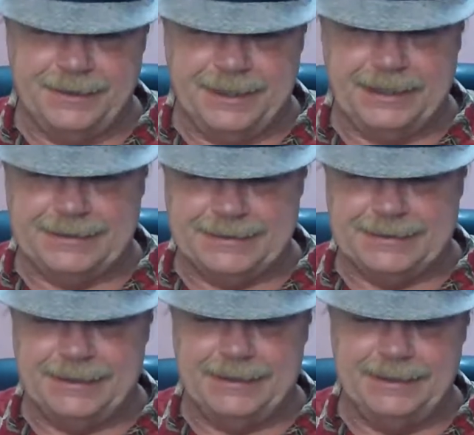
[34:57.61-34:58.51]
So they got to
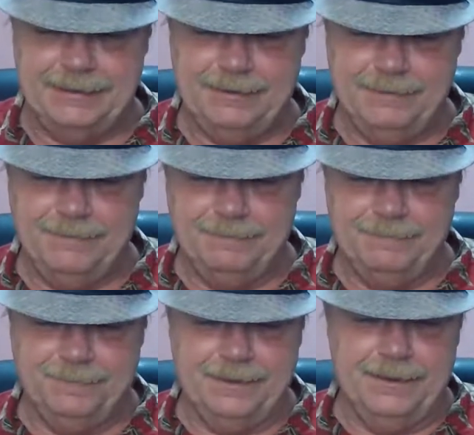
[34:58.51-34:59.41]
see
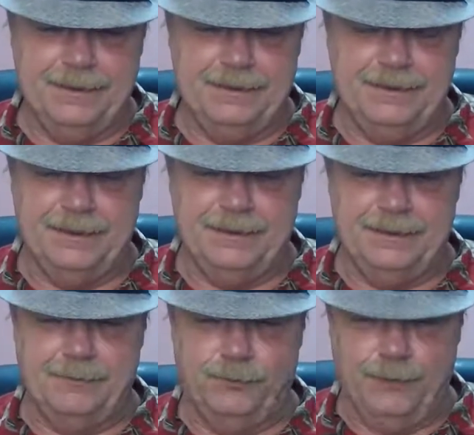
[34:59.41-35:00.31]

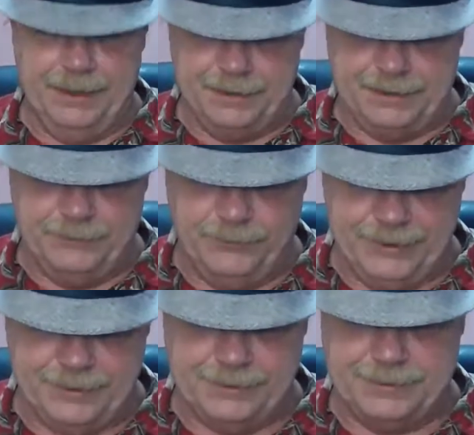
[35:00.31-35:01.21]
the winter